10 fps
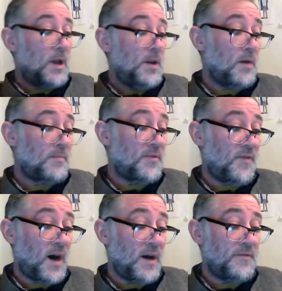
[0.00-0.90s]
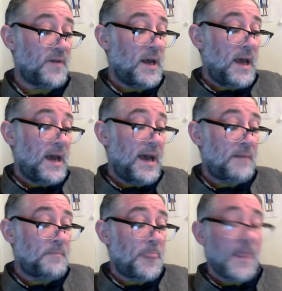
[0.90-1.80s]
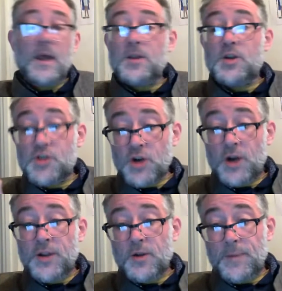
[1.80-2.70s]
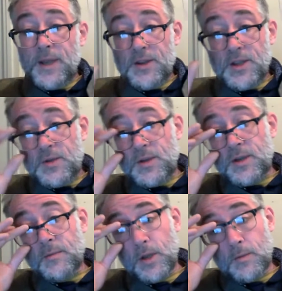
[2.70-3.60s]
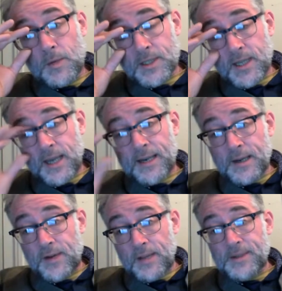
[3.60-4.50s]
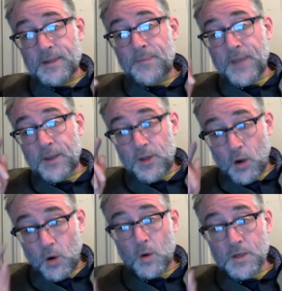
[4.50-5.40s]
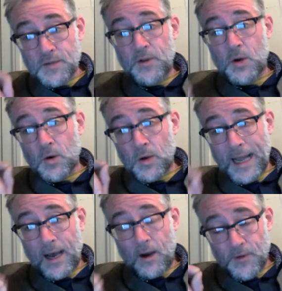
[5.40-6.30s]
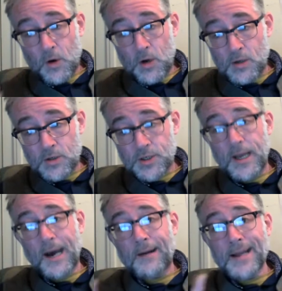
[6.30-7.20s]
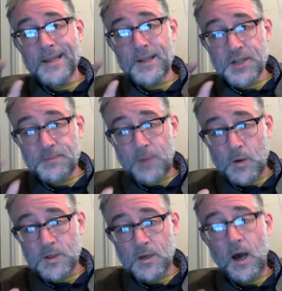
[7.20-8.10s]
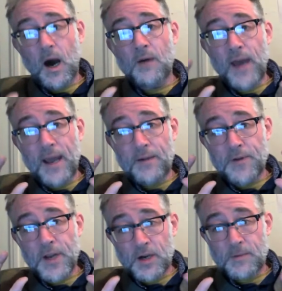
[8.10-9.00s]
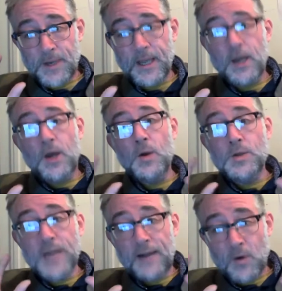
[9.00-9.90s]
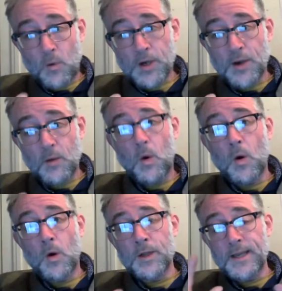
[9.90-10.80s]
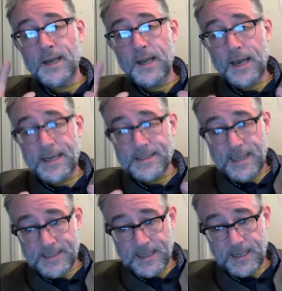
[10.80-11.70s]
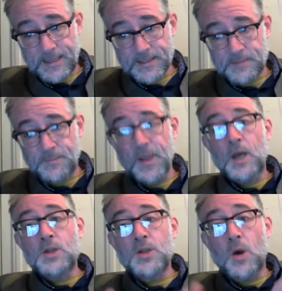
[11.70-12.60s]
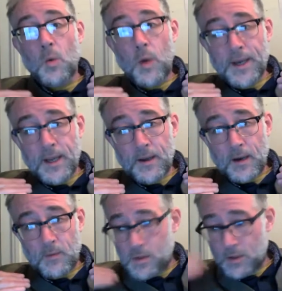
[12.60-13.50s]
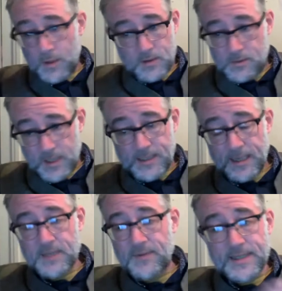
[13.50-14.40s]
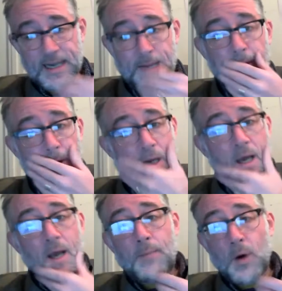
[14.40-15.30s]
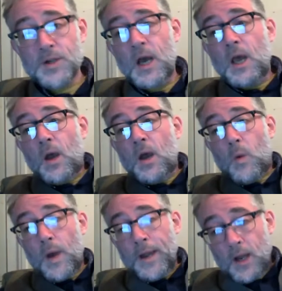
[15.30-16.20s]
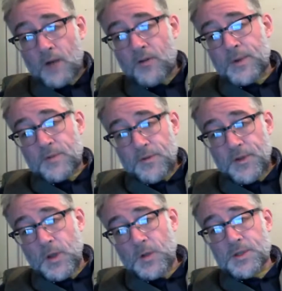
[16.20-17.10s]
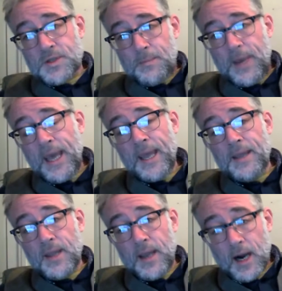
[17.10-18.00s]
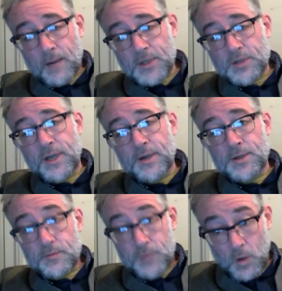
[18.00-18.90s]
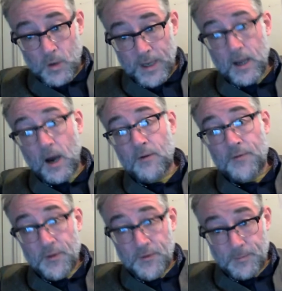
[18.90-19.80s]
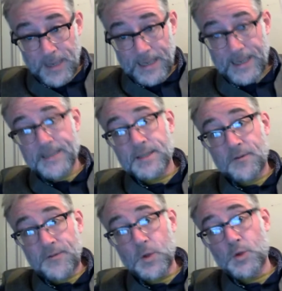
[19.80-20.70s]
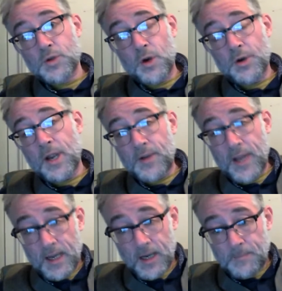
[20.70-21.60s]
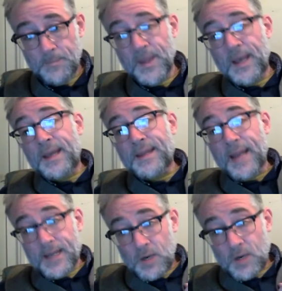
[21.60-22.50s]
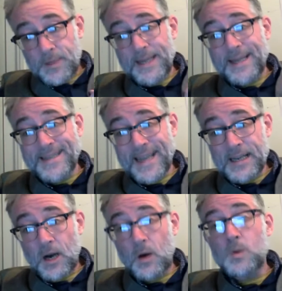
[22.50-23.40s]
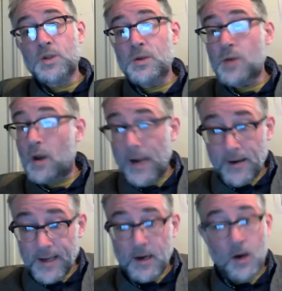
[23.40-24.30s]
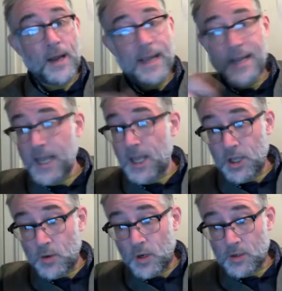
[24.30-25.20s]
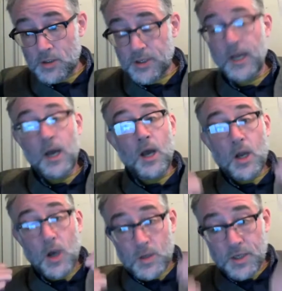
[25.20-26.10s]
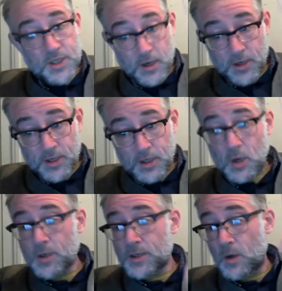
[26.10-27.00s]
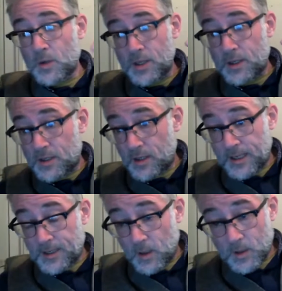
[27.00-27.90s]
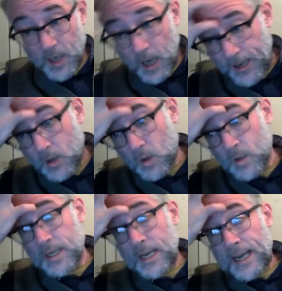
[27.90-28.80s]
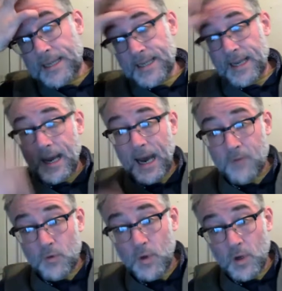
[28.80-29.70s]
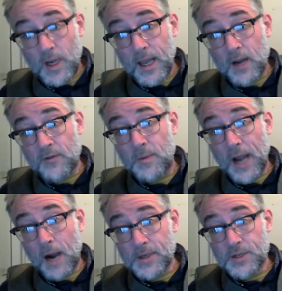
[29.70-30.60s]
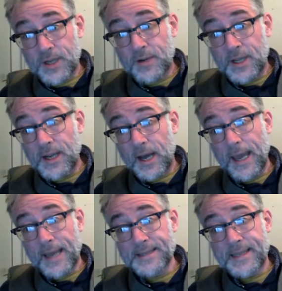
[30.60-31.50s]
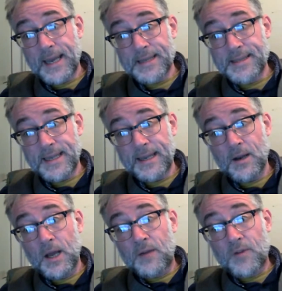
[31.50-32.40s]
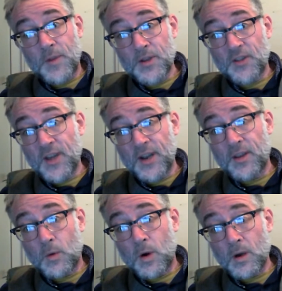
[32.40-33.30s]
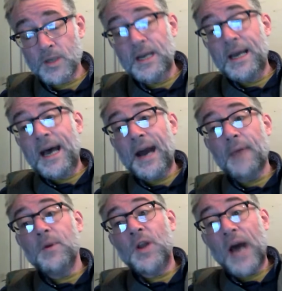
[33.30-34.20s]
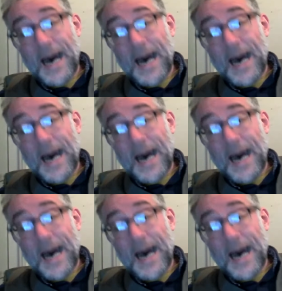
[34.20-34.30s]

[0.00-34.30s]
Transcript: Number five, to join the European Union, you must sign an agreement that the courts of your country are at the disposal of every company who's ever won an award in an ISDS case. So I won't go into details of examples, but when a government refuses to pay the arbitrator's ruling of the billions of future unearned income, that company can then go to America or any EU country, go to the circuit court, go to the high court and say, I have a ruling here from an arbitrator in an ISDS deal from the other side of the world, and I'm going to